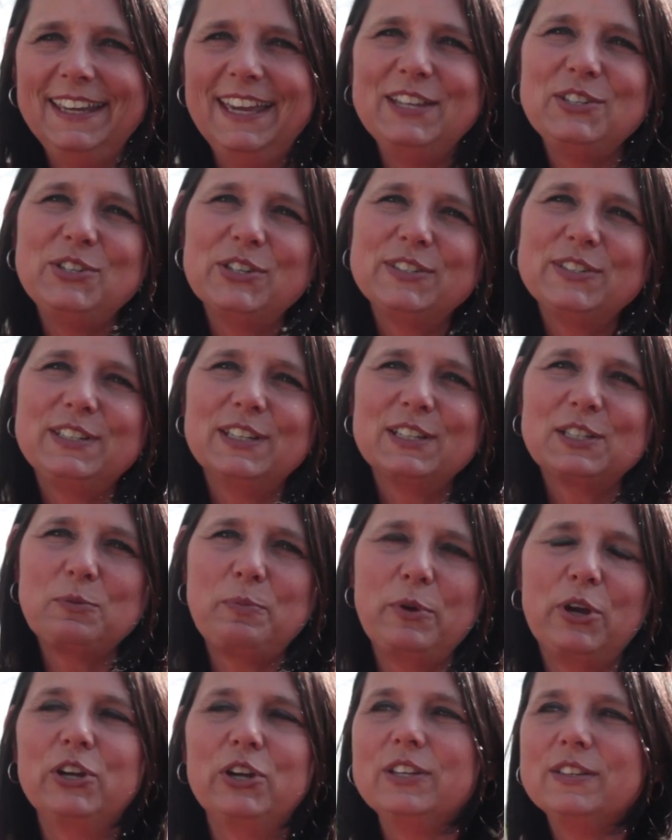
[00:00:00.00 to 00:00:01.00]
and just
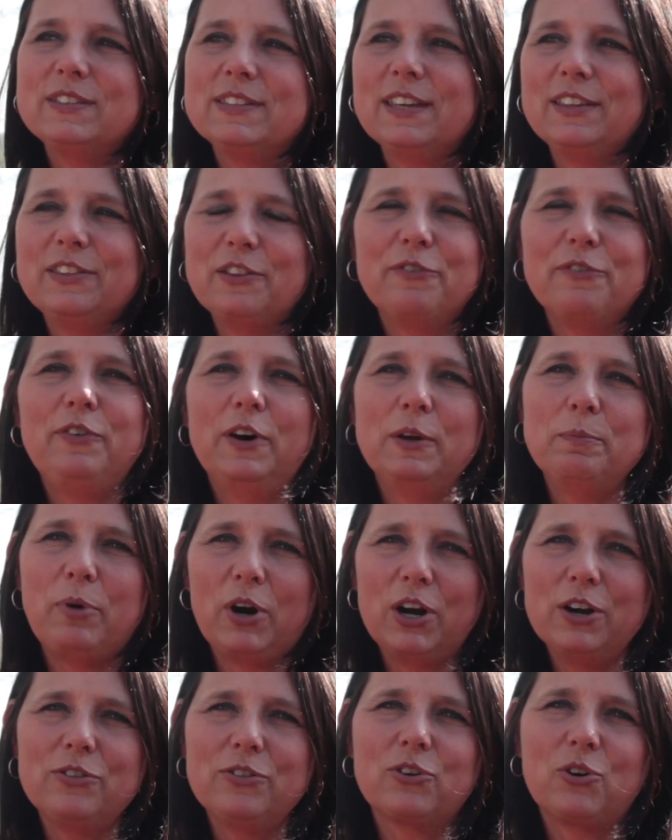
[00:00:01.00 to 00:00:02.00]
experiencing the fun
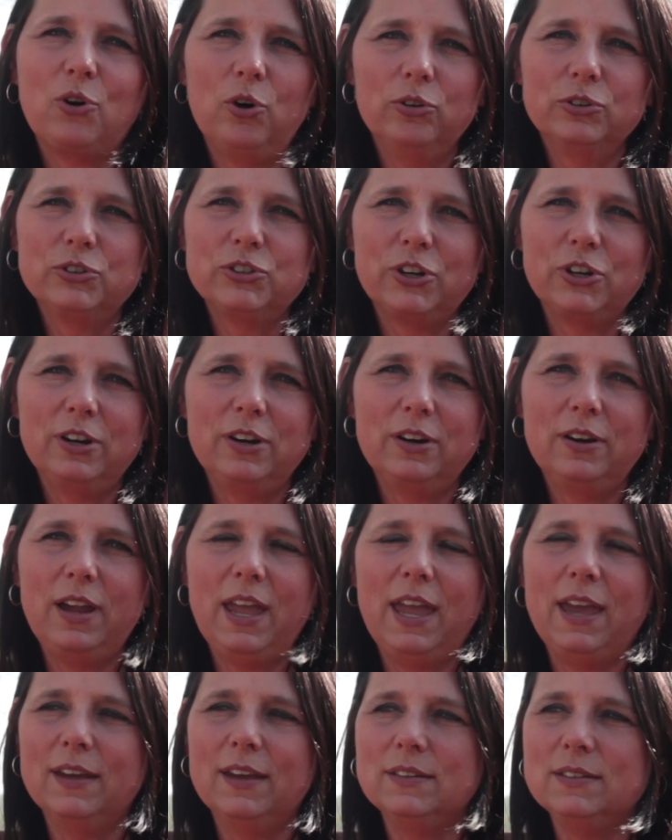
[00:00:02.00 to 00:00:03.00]
part of the culture
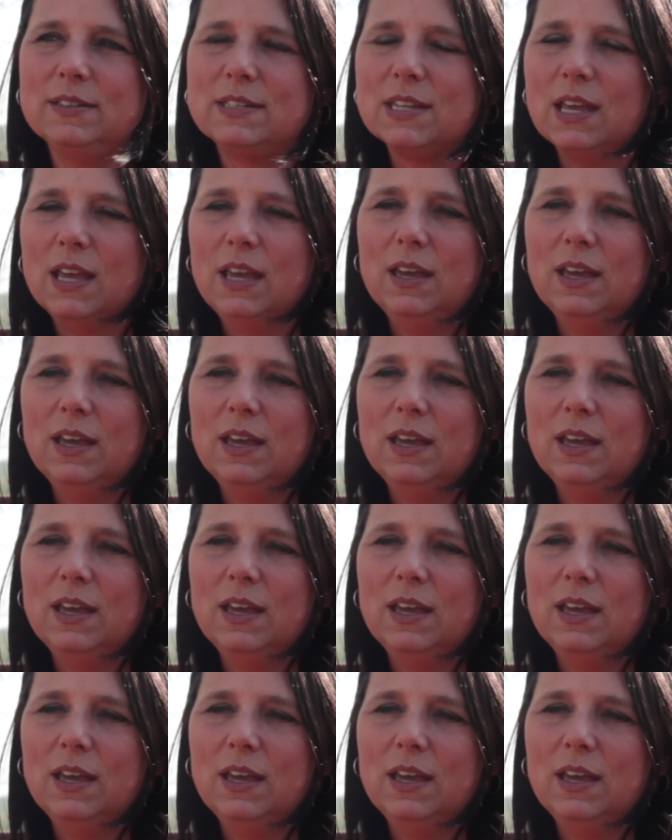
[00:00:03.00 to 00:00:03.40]
and